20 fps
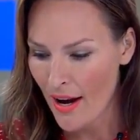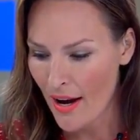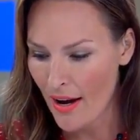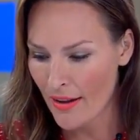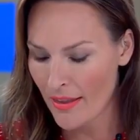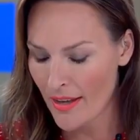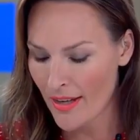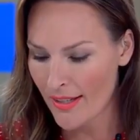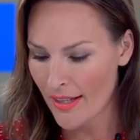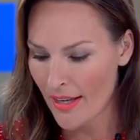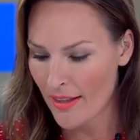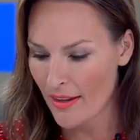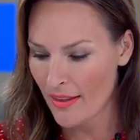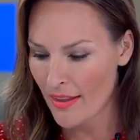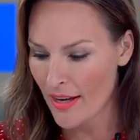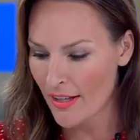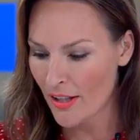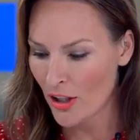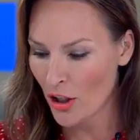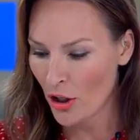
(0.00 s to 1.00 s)
Uh, they say
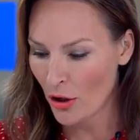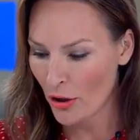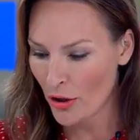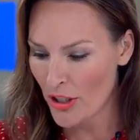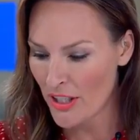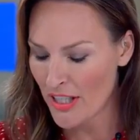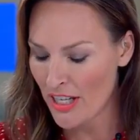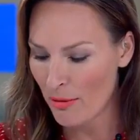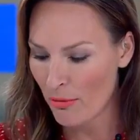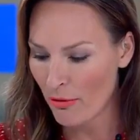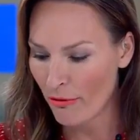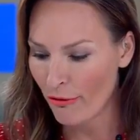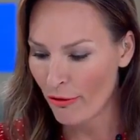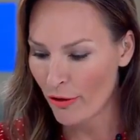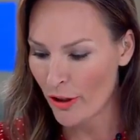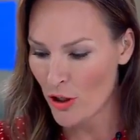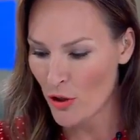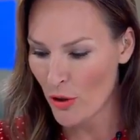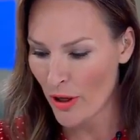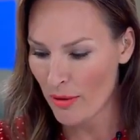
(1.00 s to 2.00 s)
that their security team and
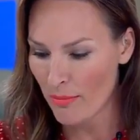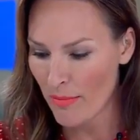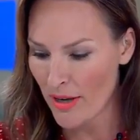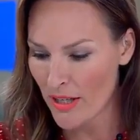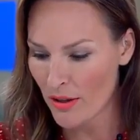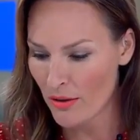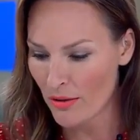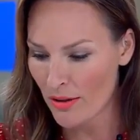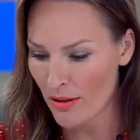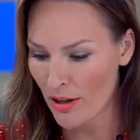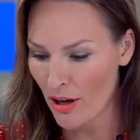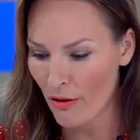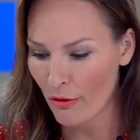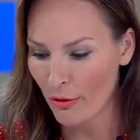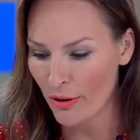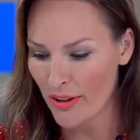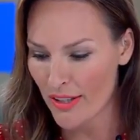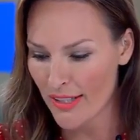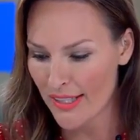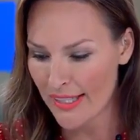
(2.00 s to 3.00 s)
fully trained medical
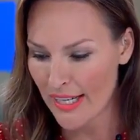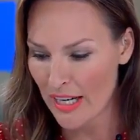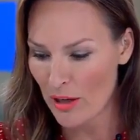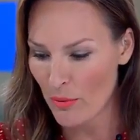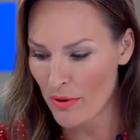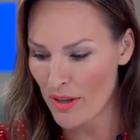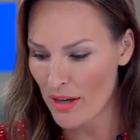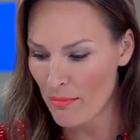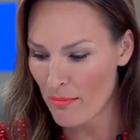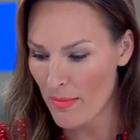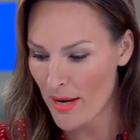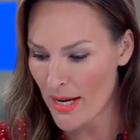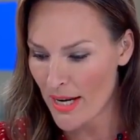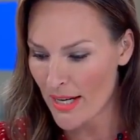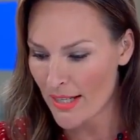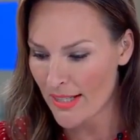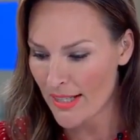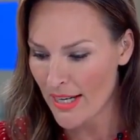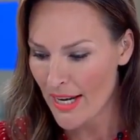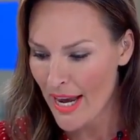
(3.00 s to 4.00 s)
staff were at the scene within
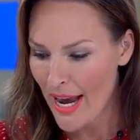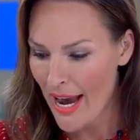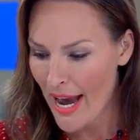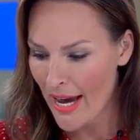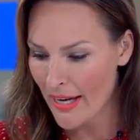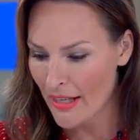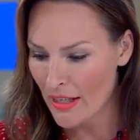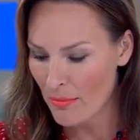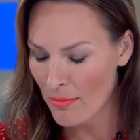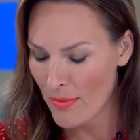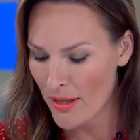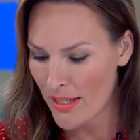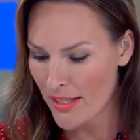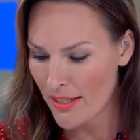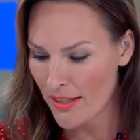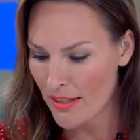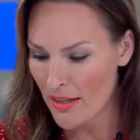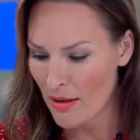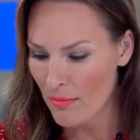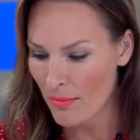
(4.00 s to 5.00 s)
minutes and
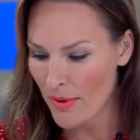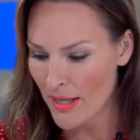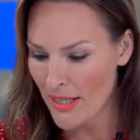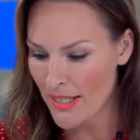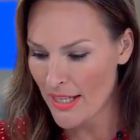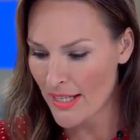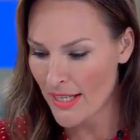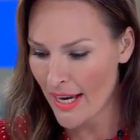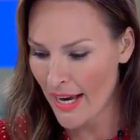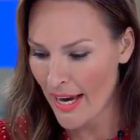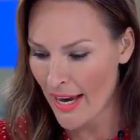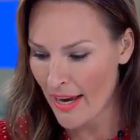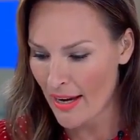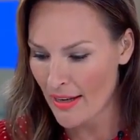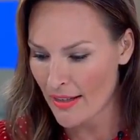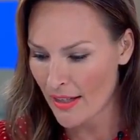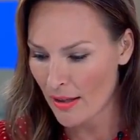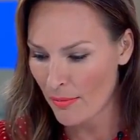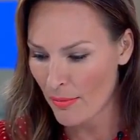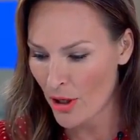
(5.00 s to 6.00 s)
administered immediate care
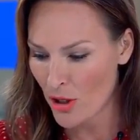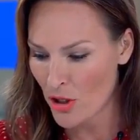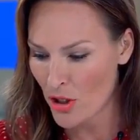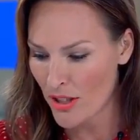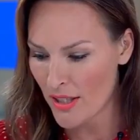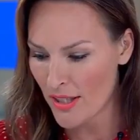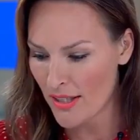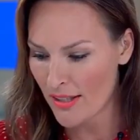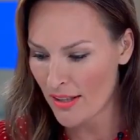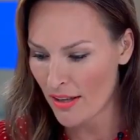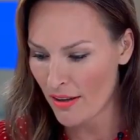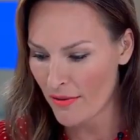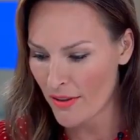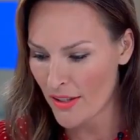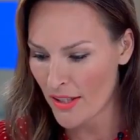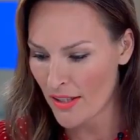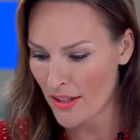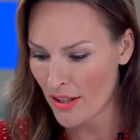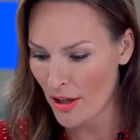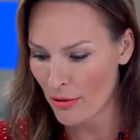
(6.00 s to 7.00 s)
until emergency
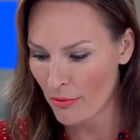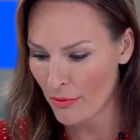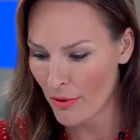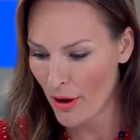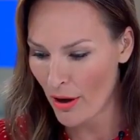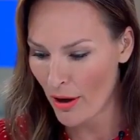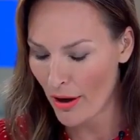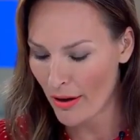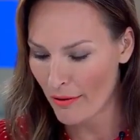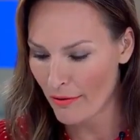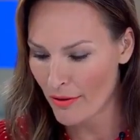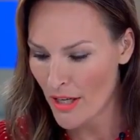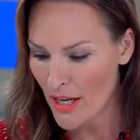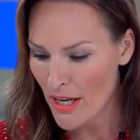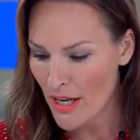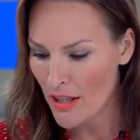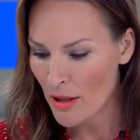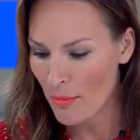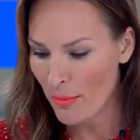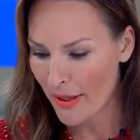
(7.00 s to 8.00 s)
services arrived.
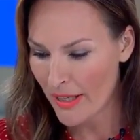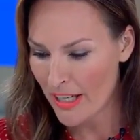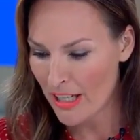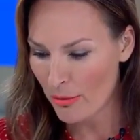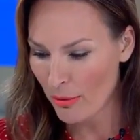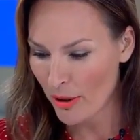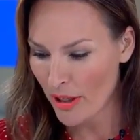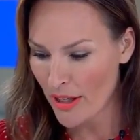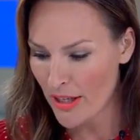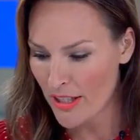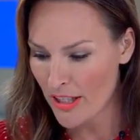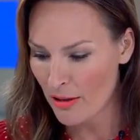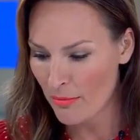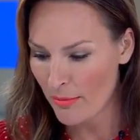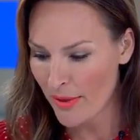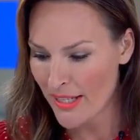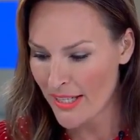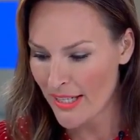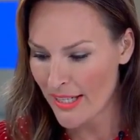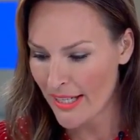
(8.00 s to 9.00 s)
The police were alerted
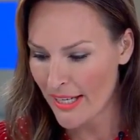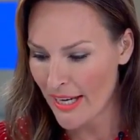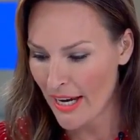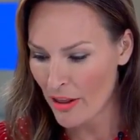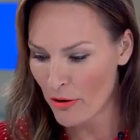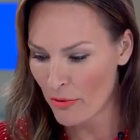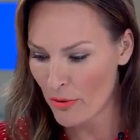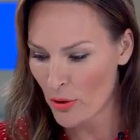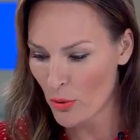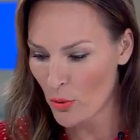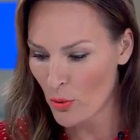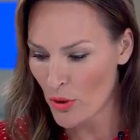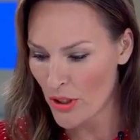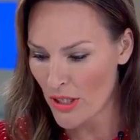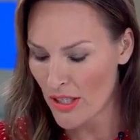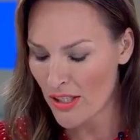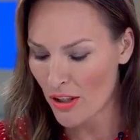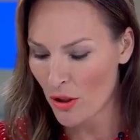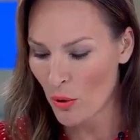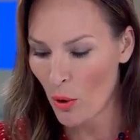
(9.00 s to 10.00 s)
immediately and the resort
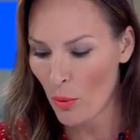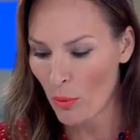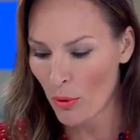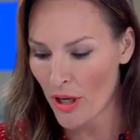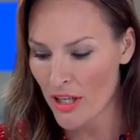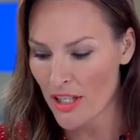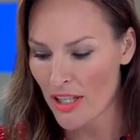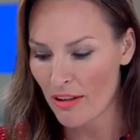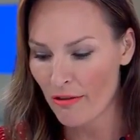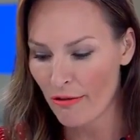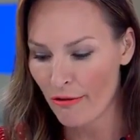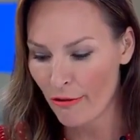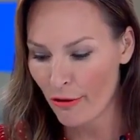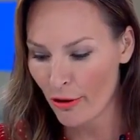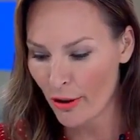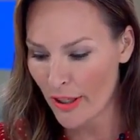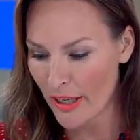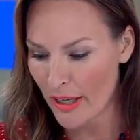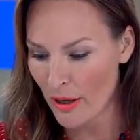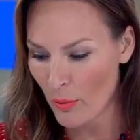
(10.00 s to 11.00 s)
is cooperating
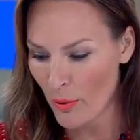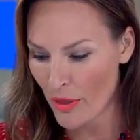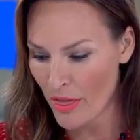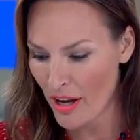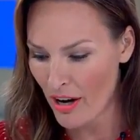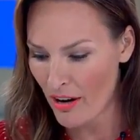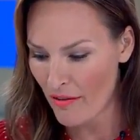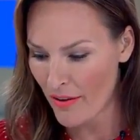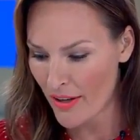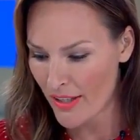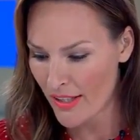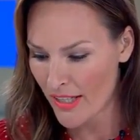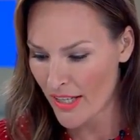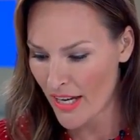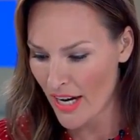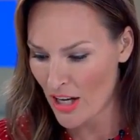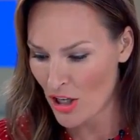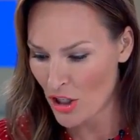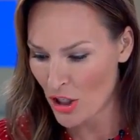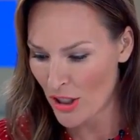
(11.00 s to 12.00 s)
fully with their
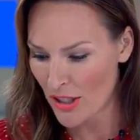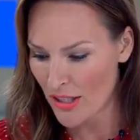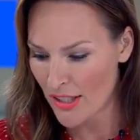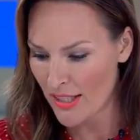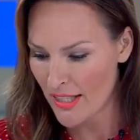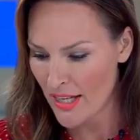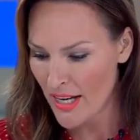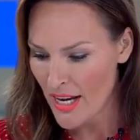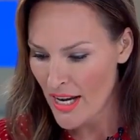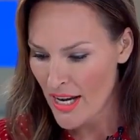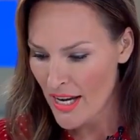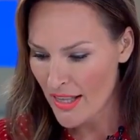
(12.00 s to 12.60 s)
investigations.